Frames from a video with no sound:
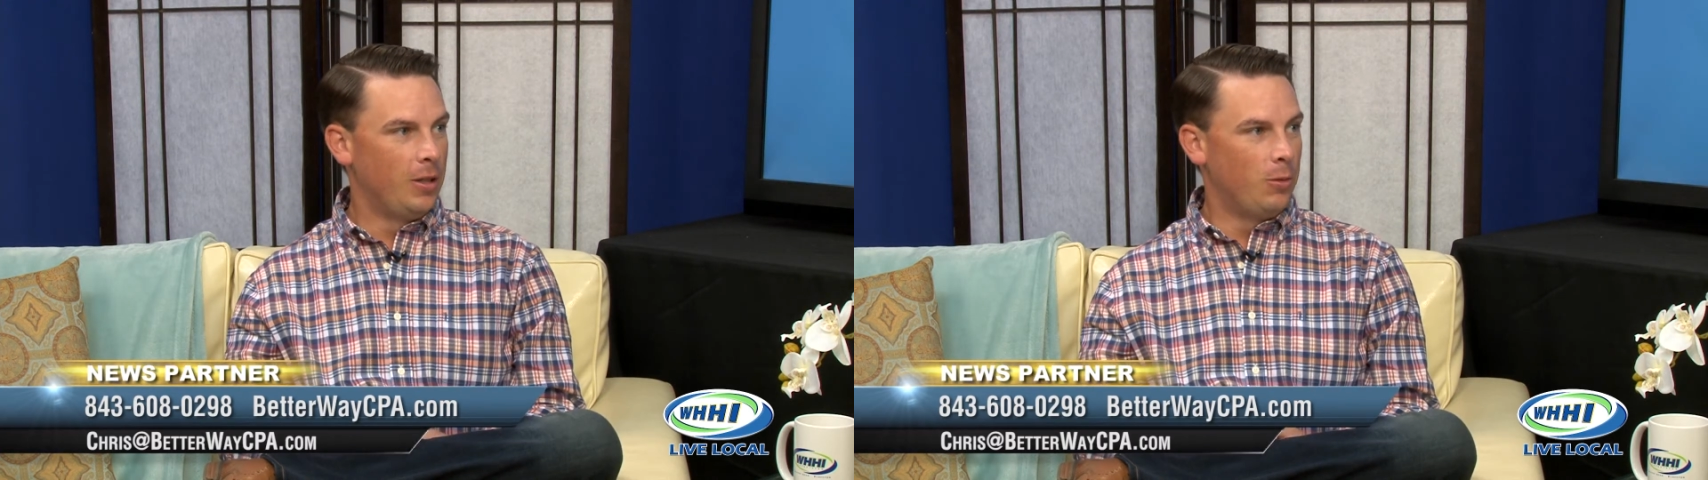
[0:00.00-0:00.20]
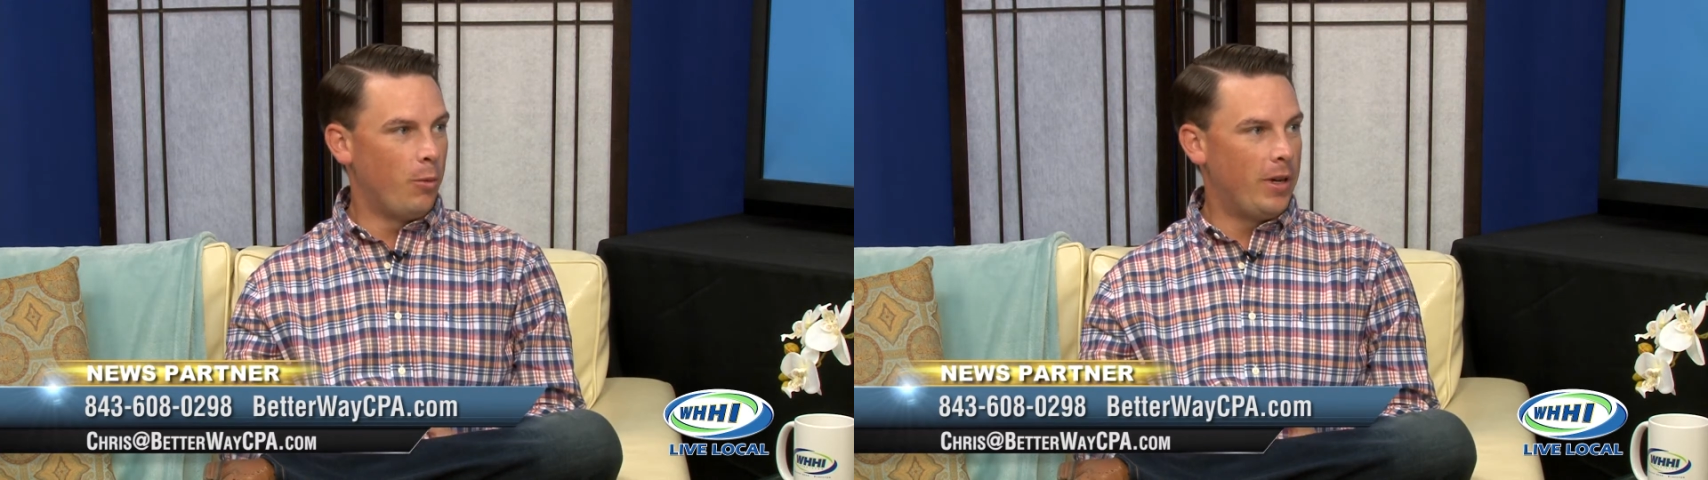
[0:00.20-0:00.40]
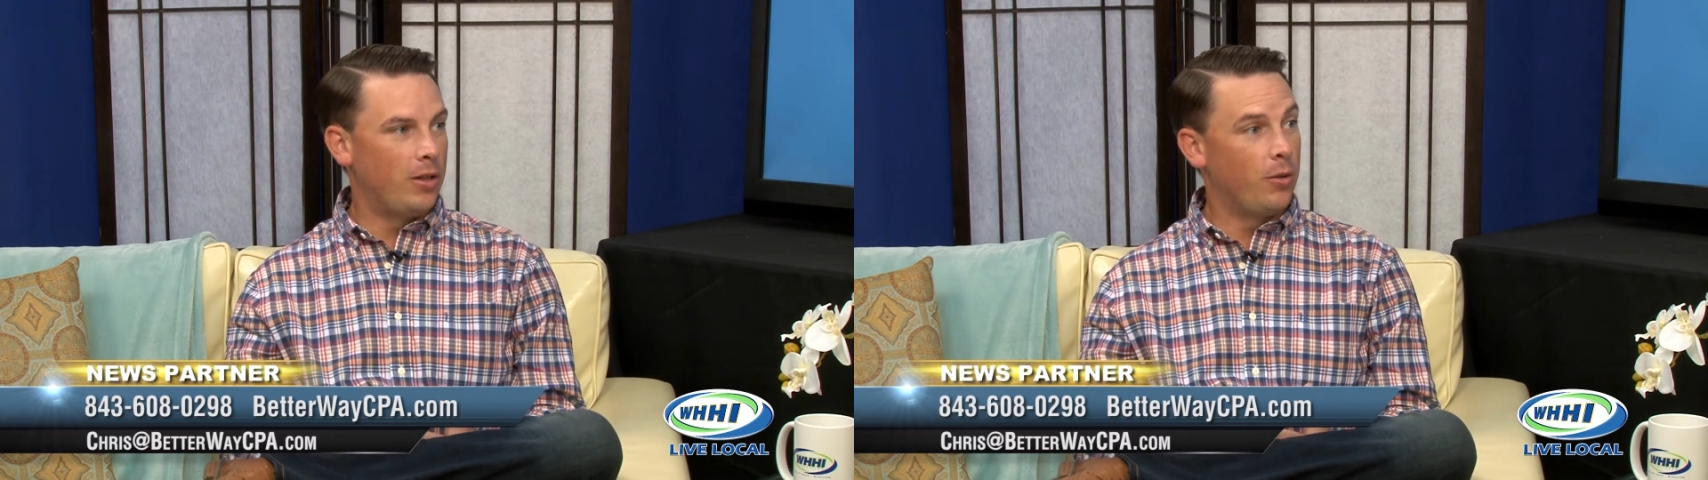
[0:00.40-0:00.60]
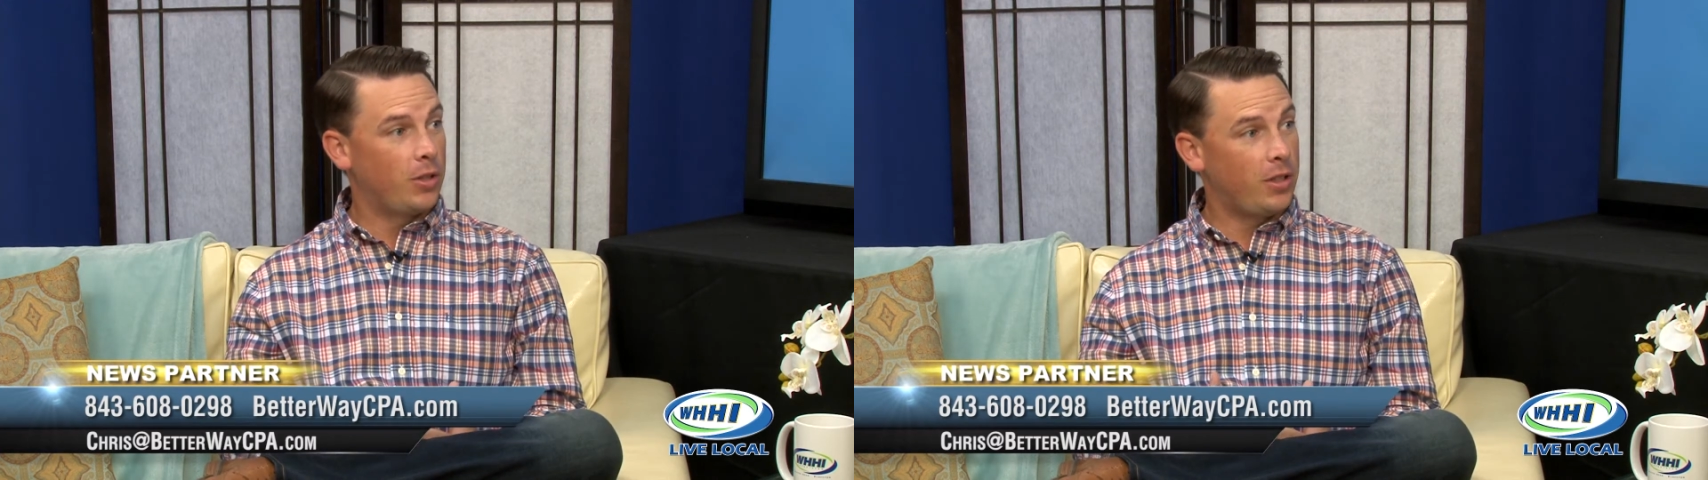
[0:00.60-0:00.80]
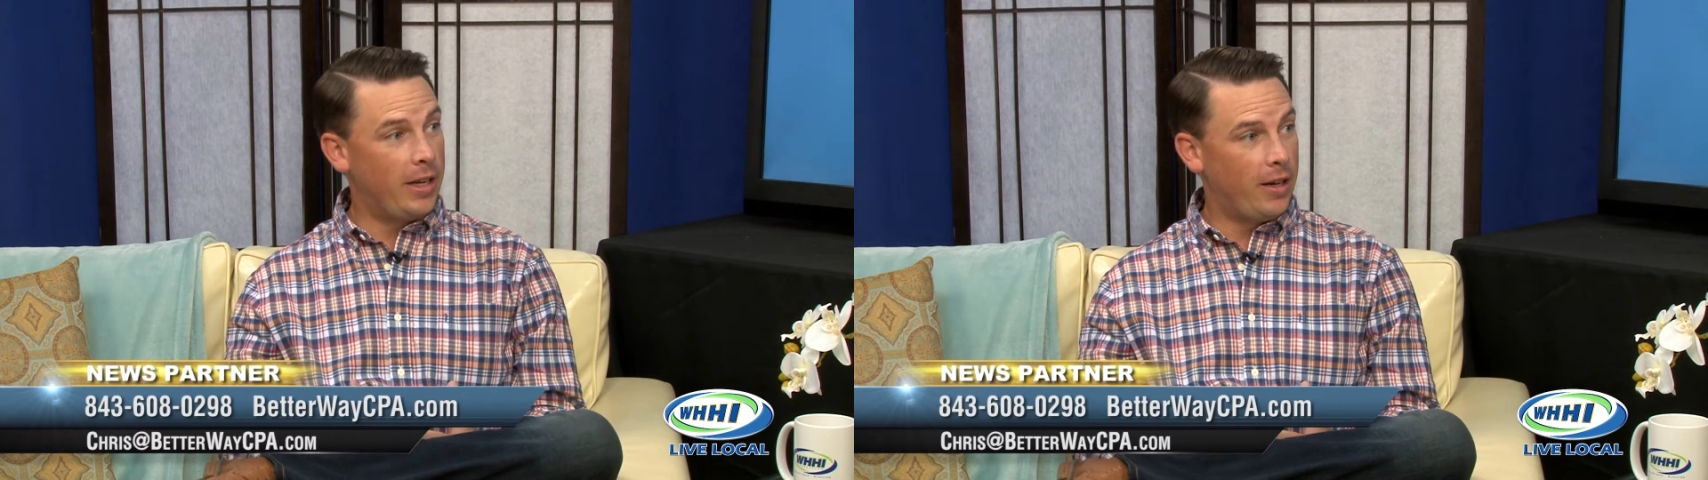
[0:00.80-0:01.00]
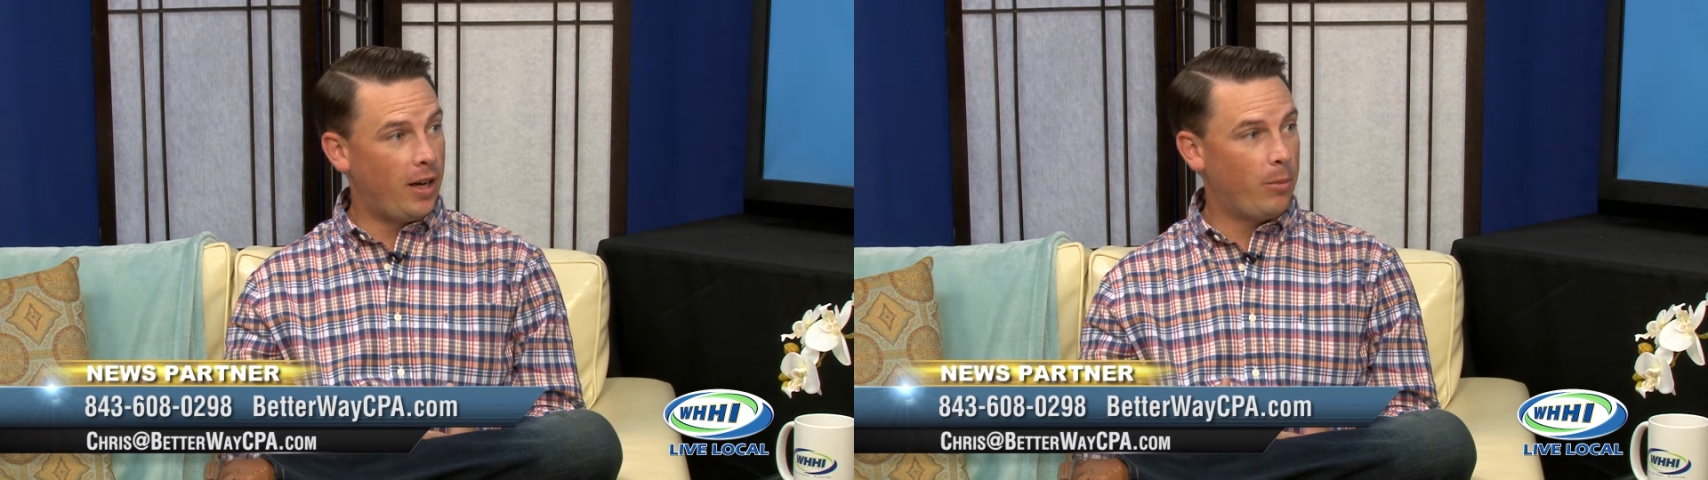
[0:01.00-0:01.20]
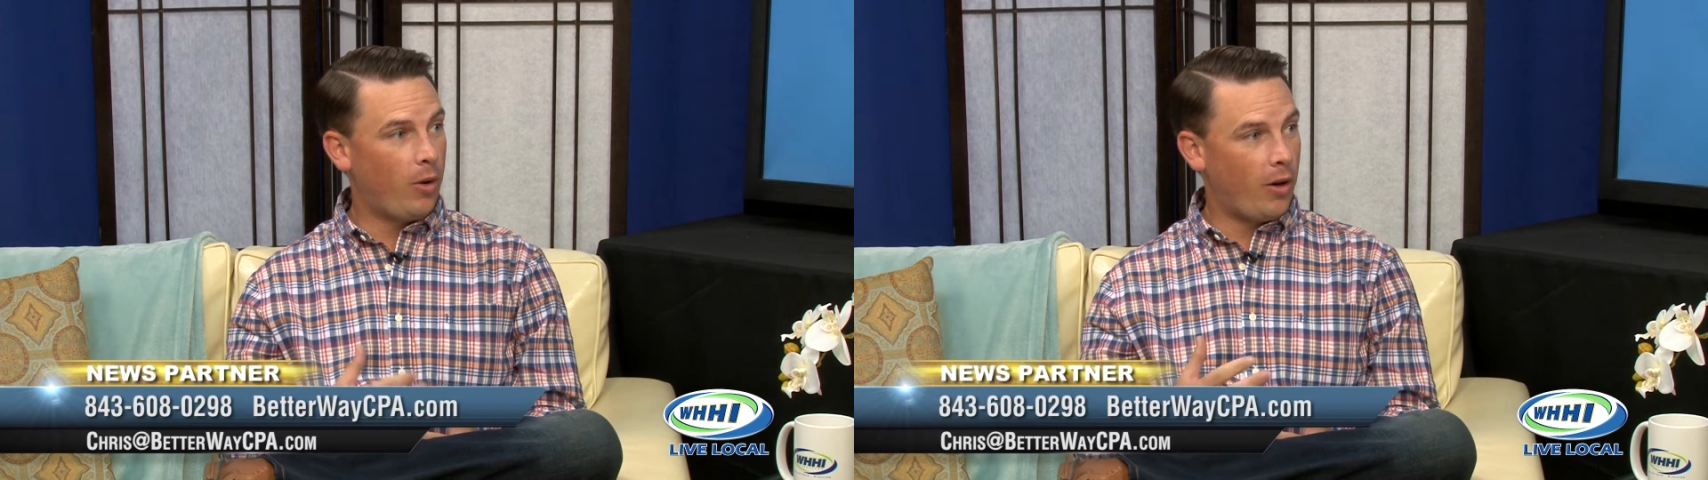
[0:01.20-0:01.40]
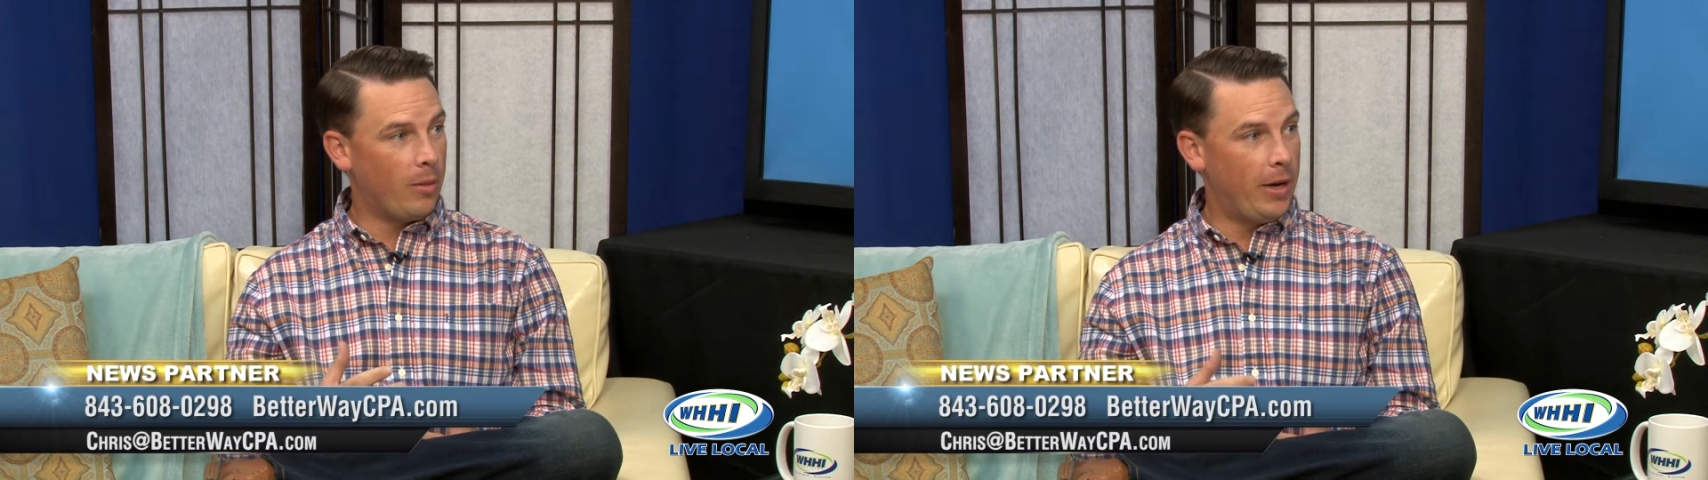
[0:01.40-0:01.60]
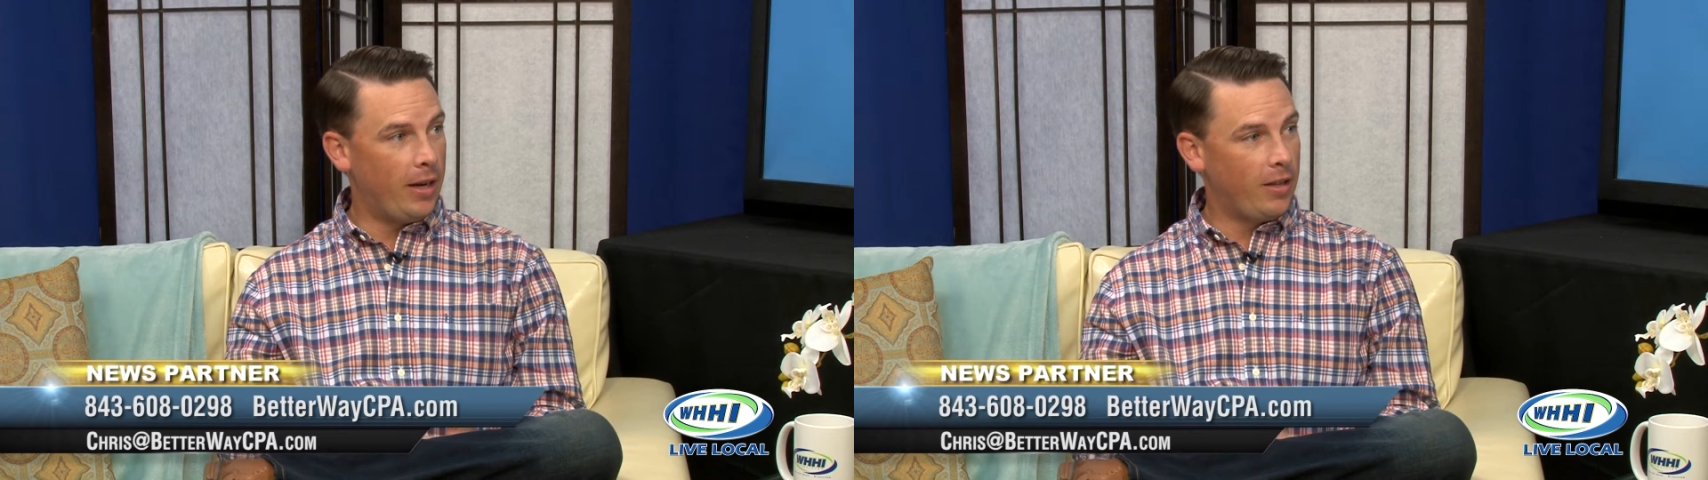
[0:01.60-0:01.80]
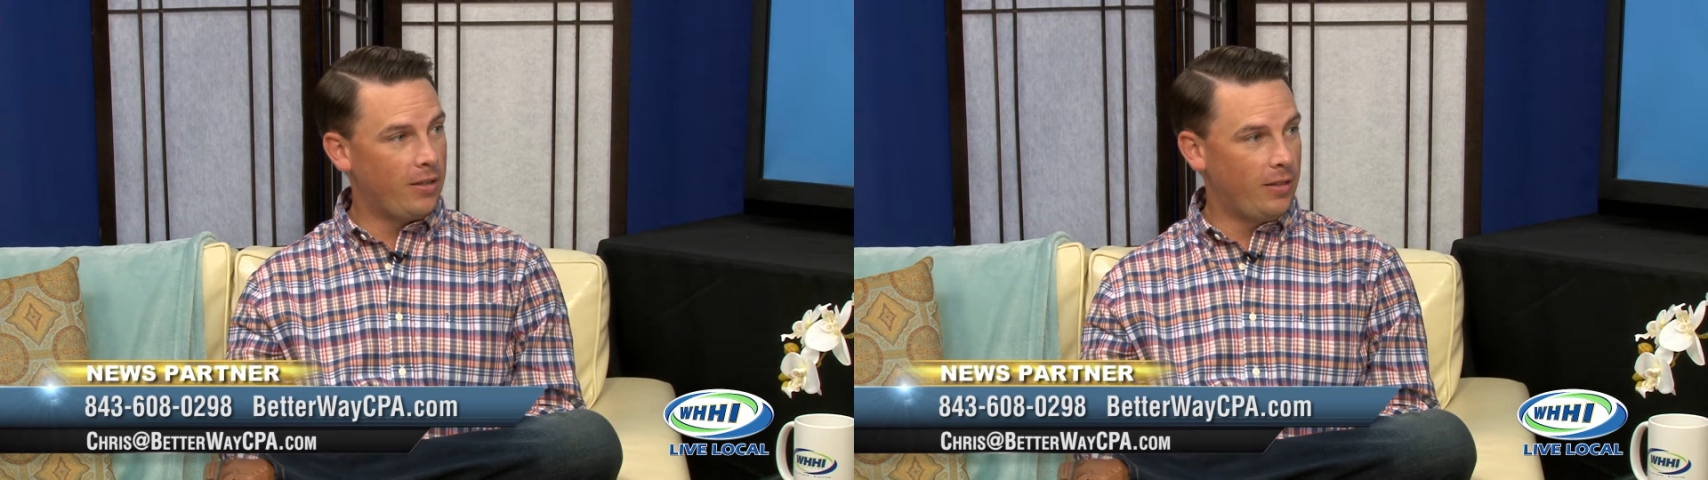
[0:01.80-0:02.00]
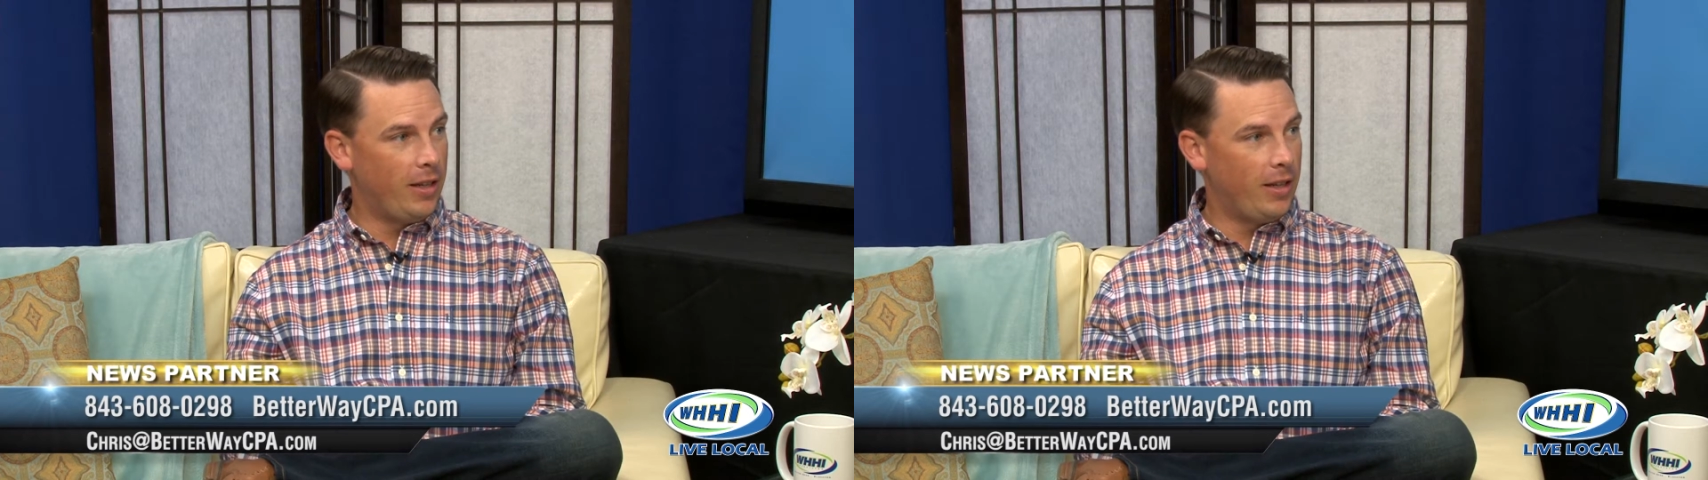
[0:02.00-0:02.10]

what we can do is clean it up, automate it,